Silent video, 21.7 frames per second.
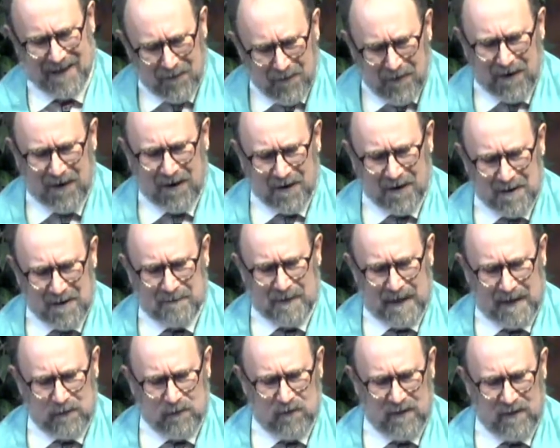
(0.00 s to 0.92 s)
hard
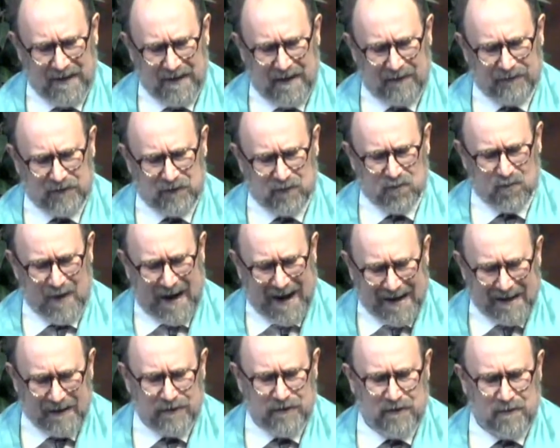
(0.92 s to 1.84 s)
might one have to
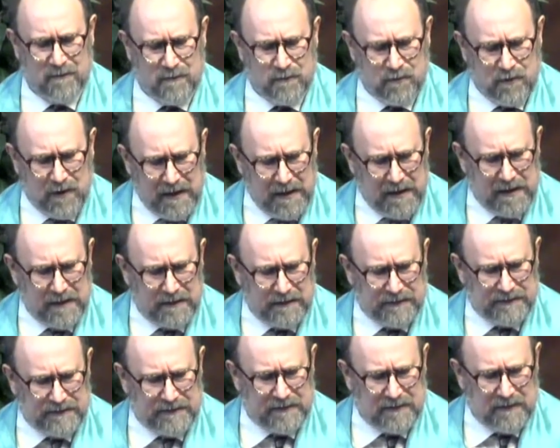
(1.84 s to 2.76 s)
rack their
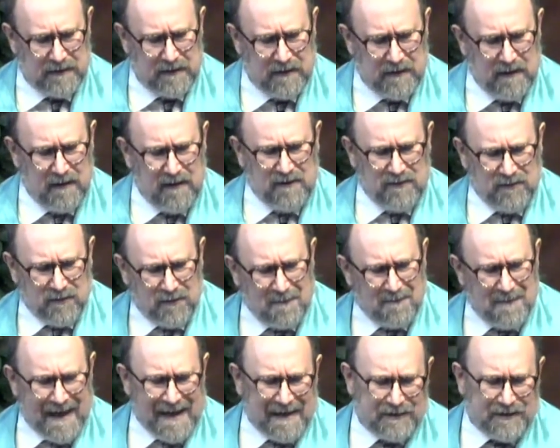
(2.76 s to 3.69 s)
brains to
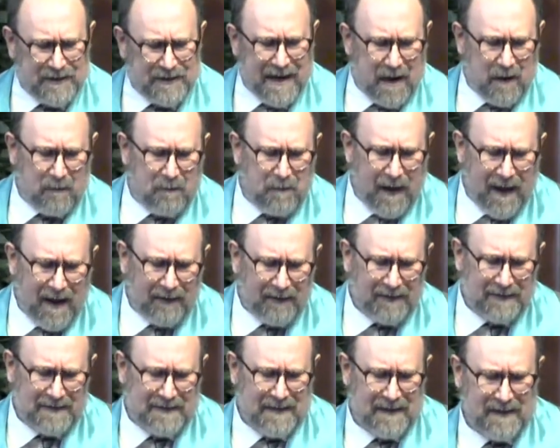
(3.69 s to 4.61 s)
imagine how
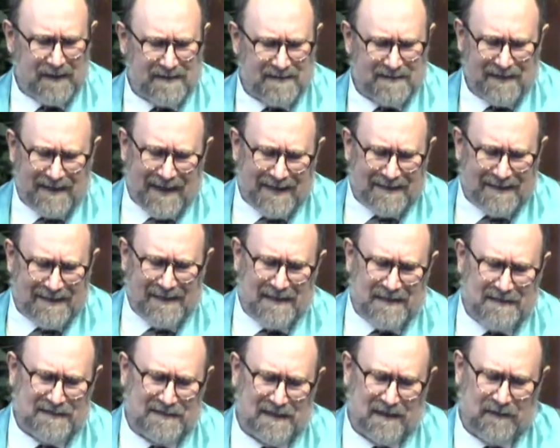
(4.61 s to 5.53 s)
politics and
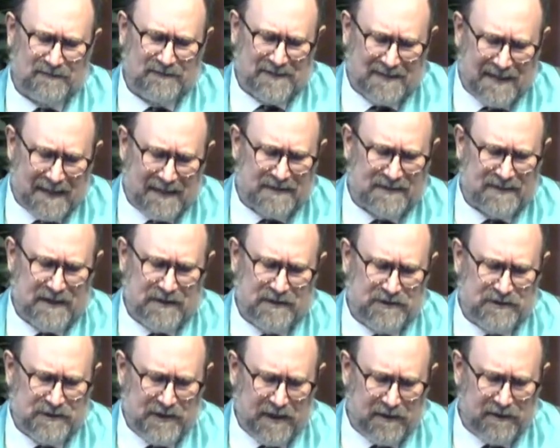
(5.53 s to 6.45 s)
ideas of sex and
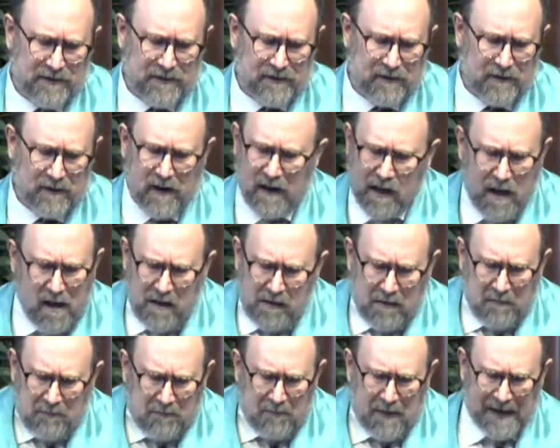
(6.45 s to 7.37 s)
gender
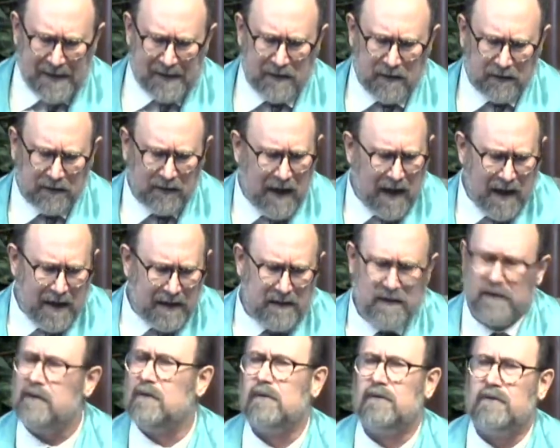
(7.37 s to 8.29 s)
might collide
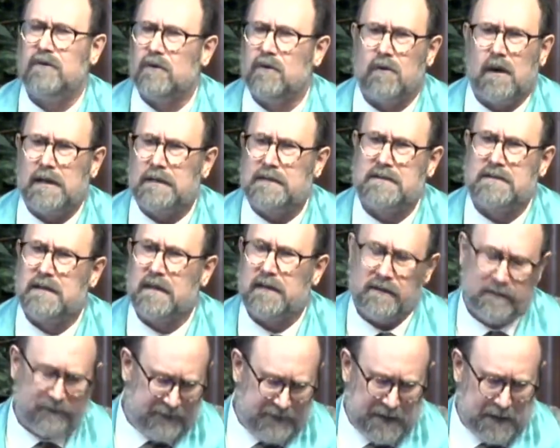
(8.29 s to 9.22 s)
here in the great state
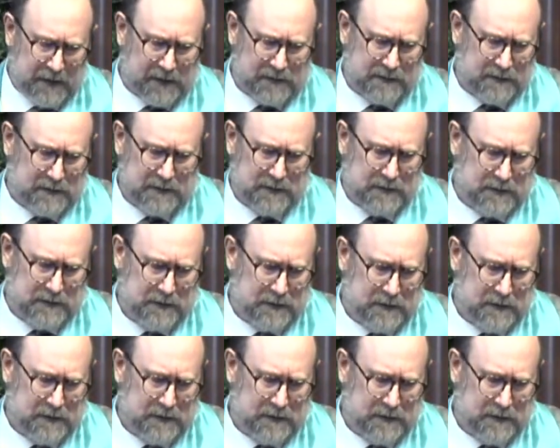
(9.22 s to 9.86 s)
of Texas?